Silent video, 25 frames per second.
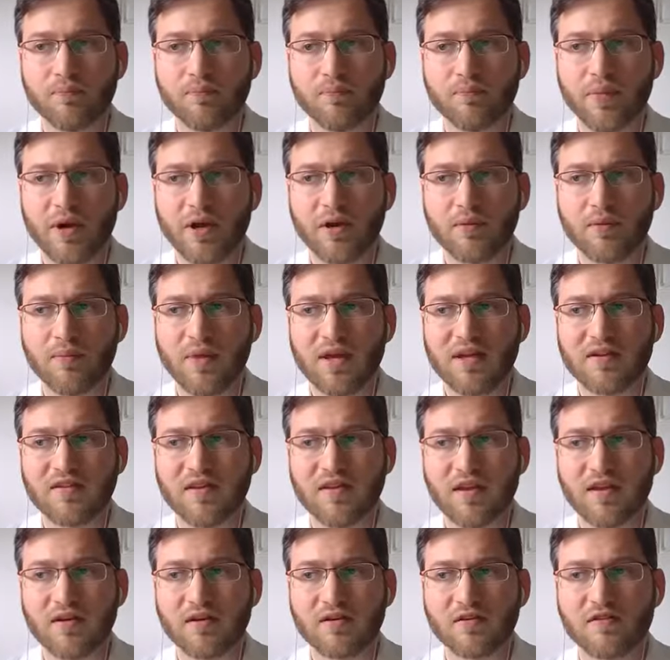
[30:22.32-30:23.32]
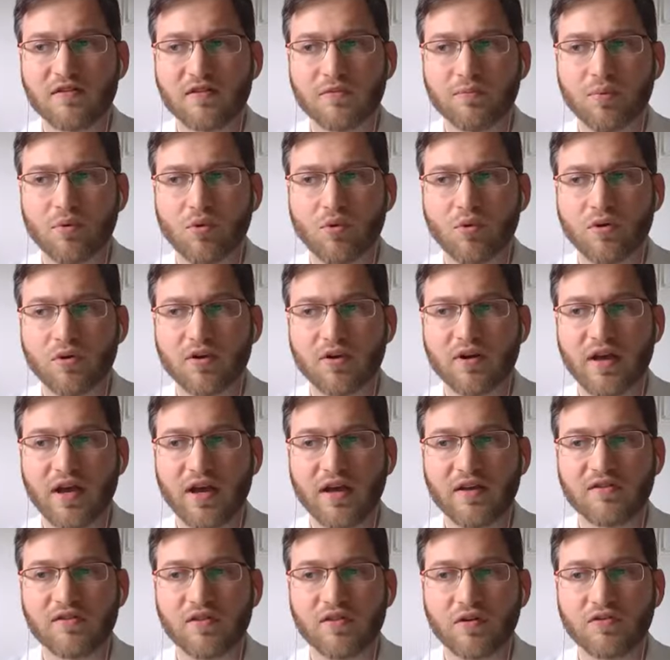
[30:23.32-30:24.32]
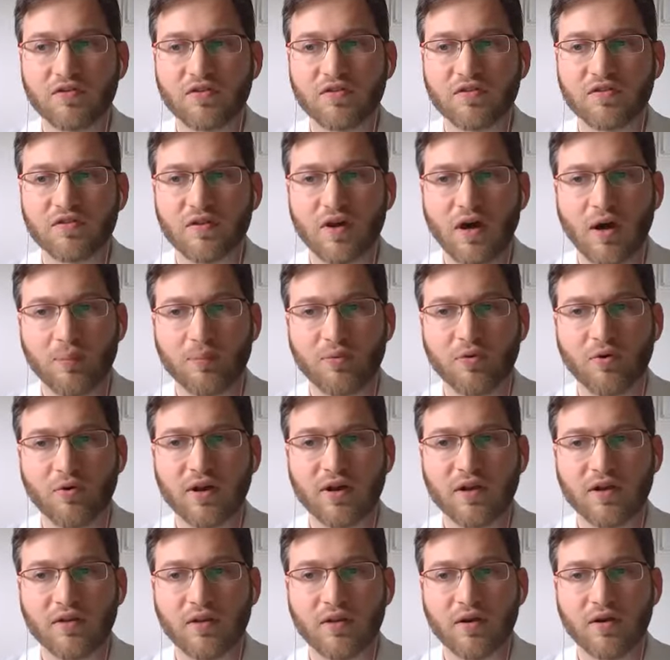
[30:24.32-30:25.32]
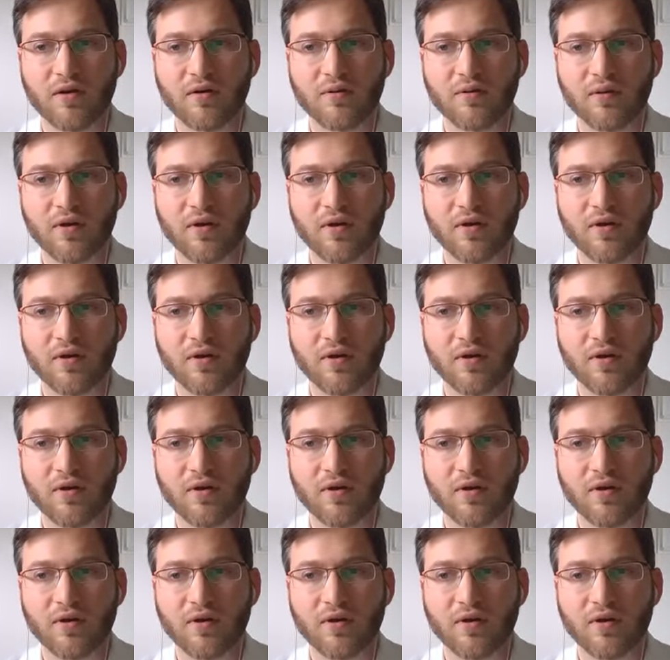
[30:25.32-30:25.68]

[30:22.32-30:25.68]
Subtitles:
better maintained and supported as they're just upgrading their